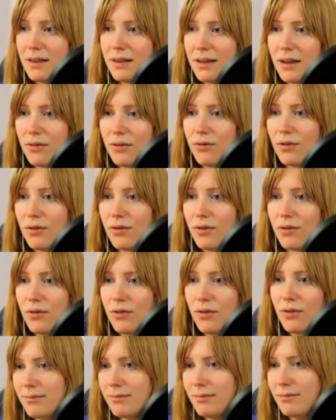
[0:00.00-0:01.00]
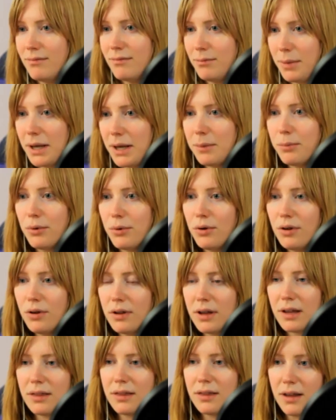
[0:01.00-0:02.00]
different people
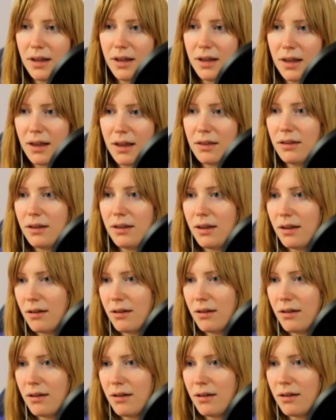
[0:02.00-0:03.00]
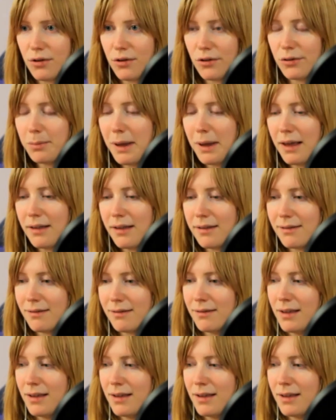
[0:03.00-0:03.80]
in the indie author space.